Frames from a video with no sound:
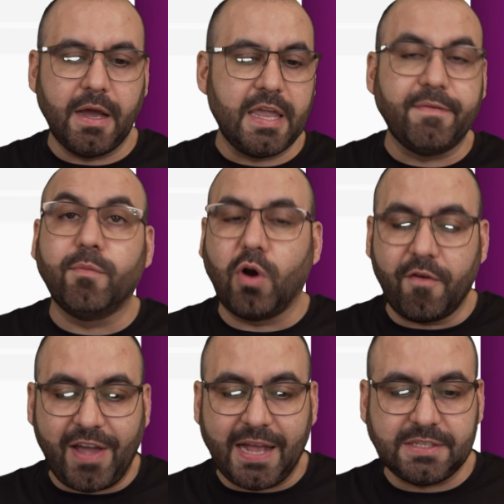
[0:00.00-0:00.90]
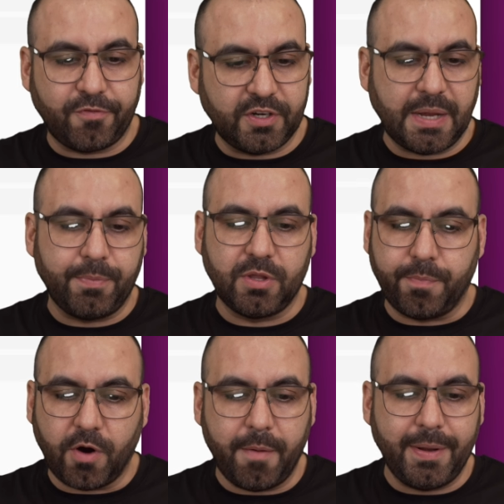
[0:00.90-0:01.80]
even more advanced, for example,
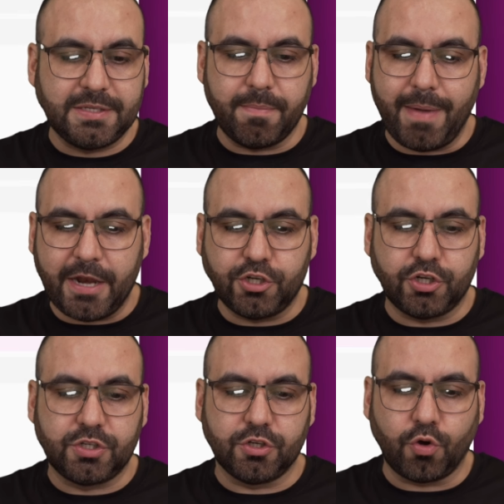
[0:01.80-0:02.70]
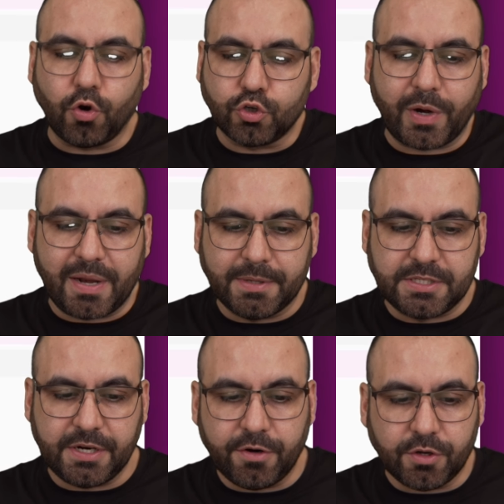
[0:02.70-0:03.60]
departments, the managers, total training
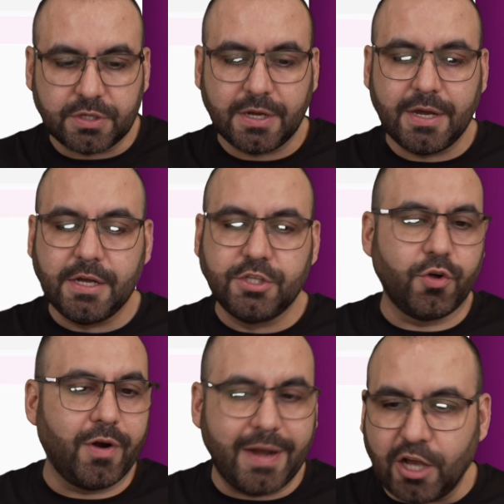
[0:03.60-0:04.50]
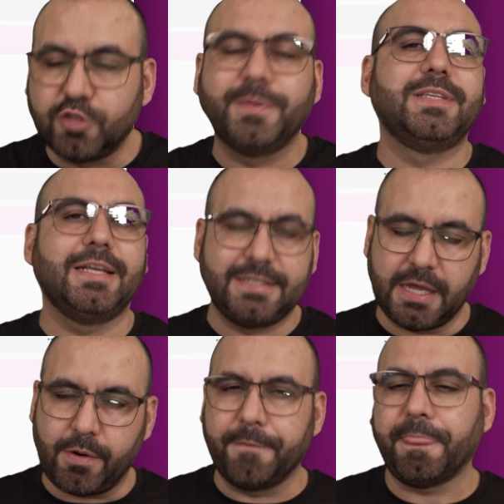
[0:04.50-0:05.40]
materials, total announcements,
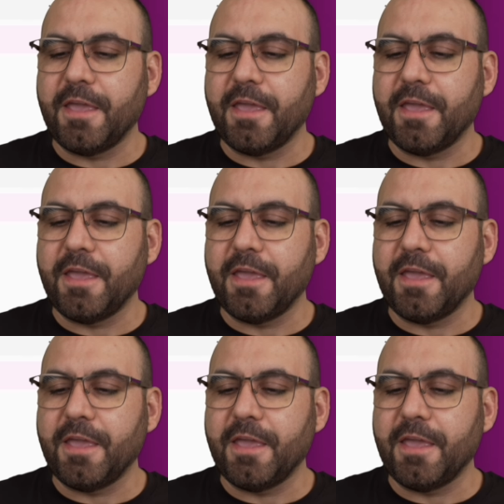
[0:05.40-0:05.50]
etc.